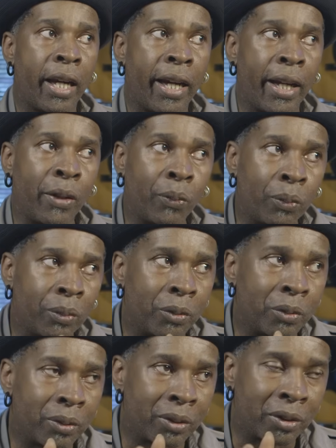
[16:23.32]
and
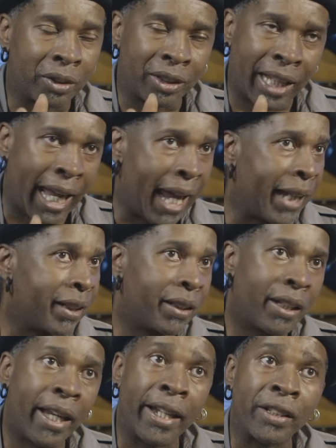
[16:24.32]
that
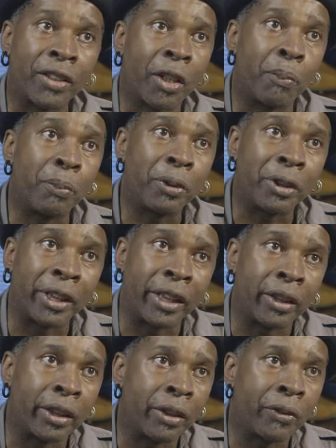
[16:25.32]
has
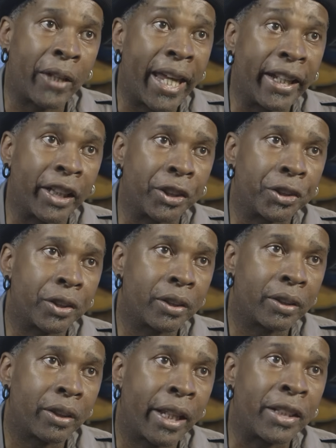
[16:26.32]
completely vanished.
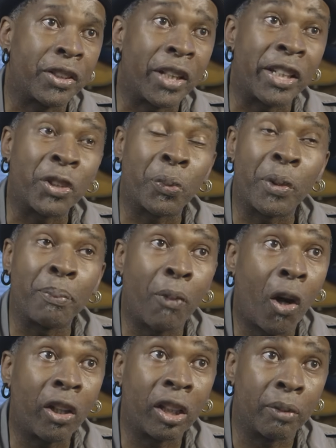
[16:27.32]
It's
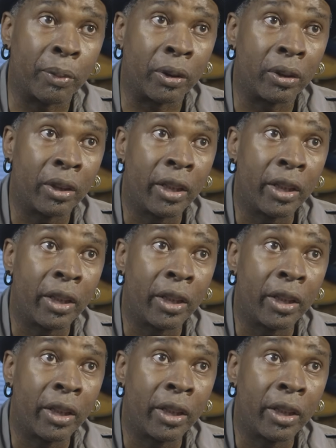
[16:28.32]
remarkable.